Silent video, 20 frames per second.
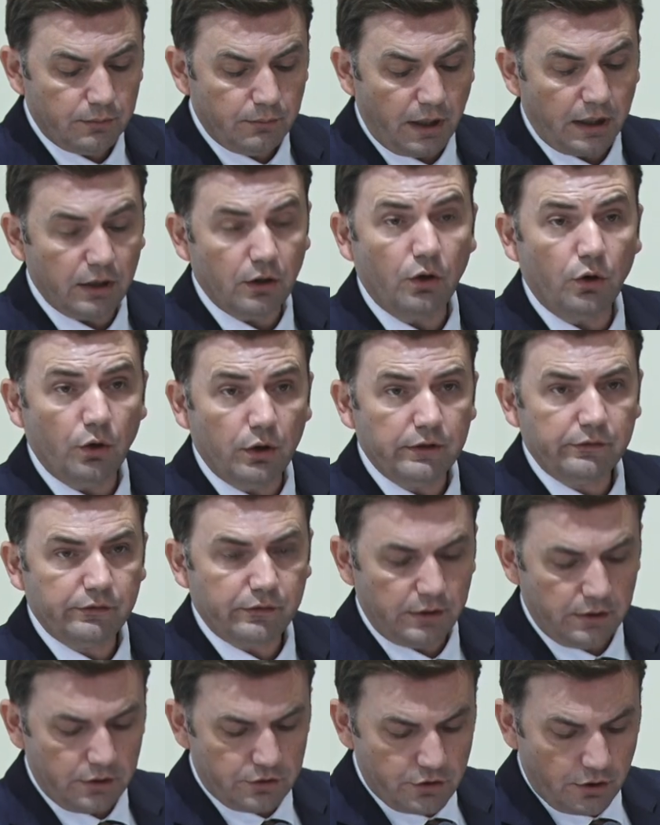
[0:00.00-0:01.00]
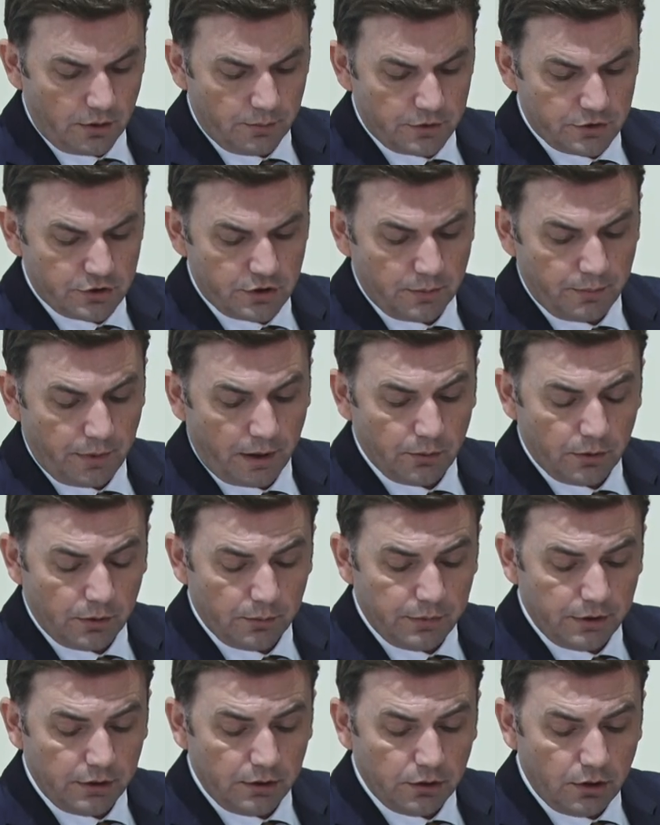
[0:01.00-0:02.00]
my OSCE chairmanship, I will
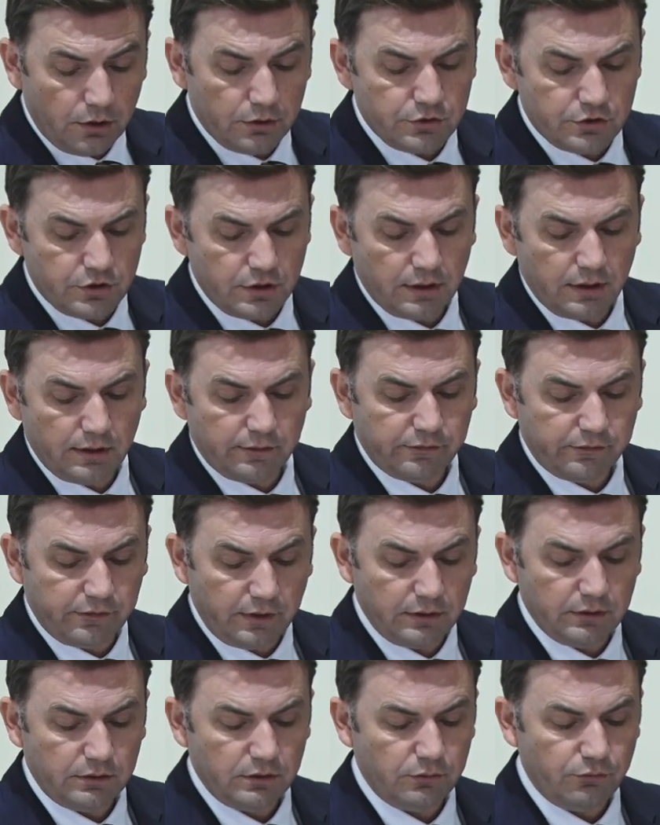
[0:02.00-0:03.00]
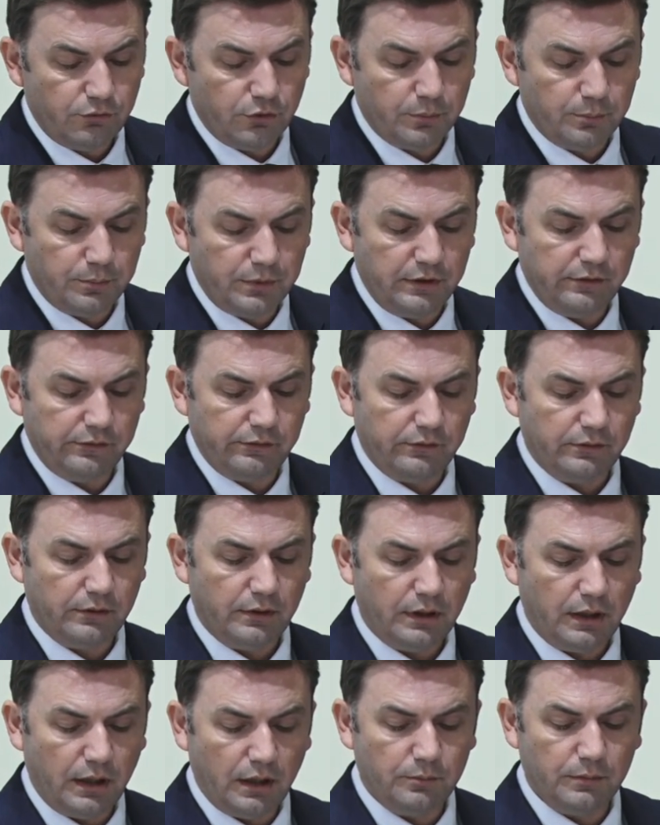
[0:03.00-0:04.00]
be launching a center for peace
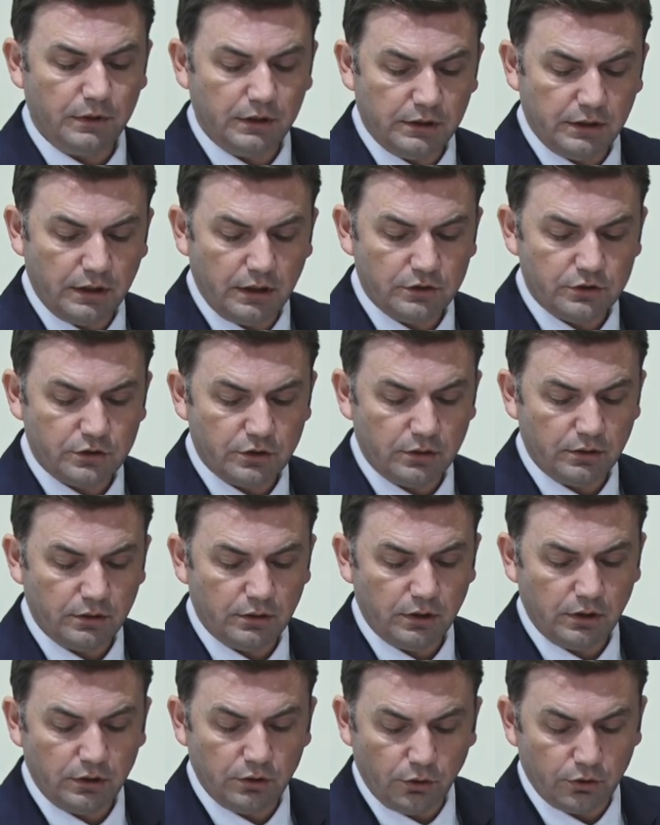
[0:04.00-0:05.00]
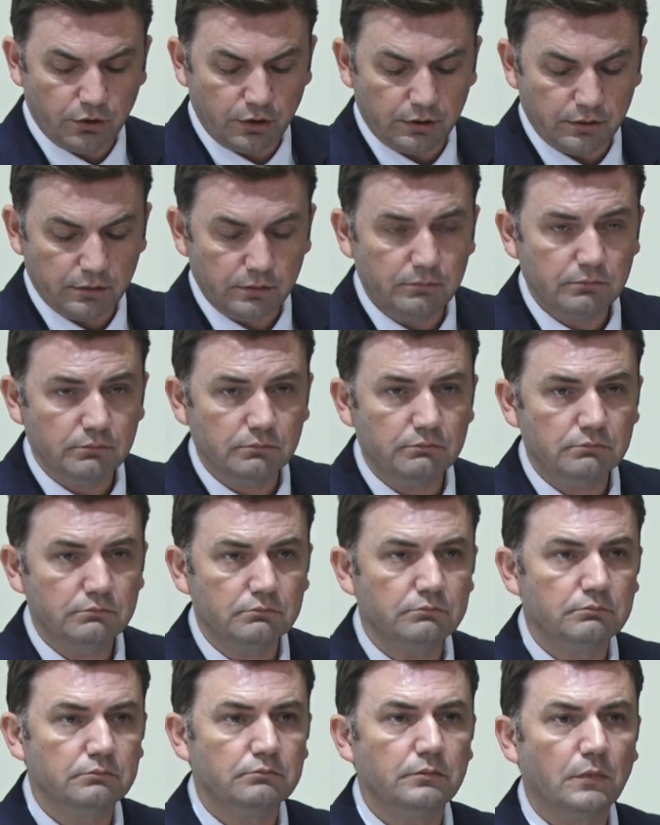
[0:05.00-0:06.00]
and mediation in Ohrid.
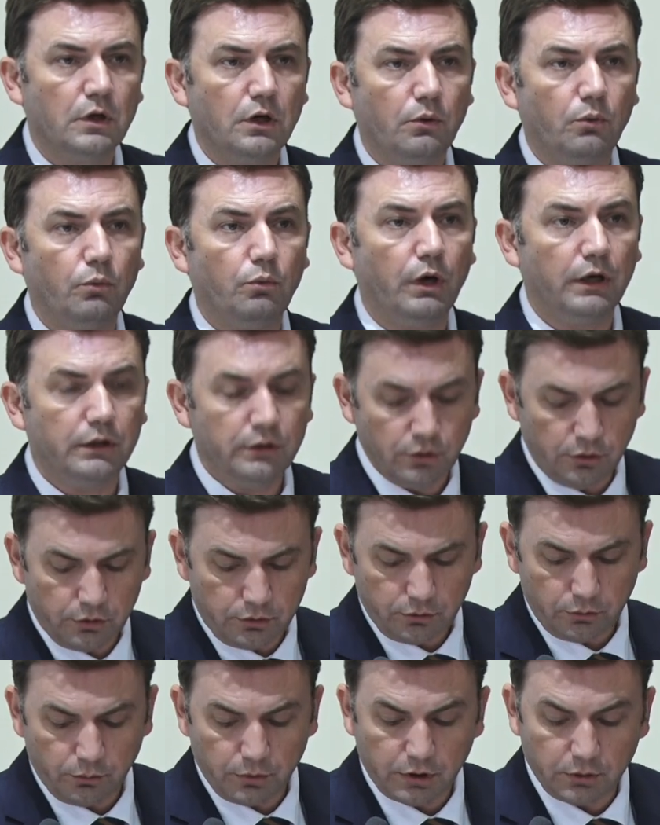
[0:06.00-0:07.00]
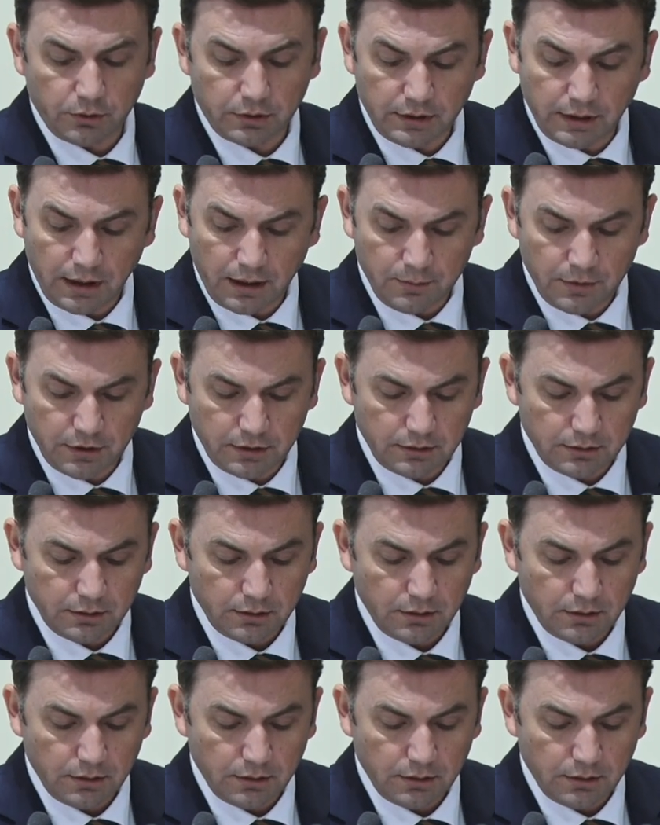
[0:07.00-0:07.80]
Why not? We could name it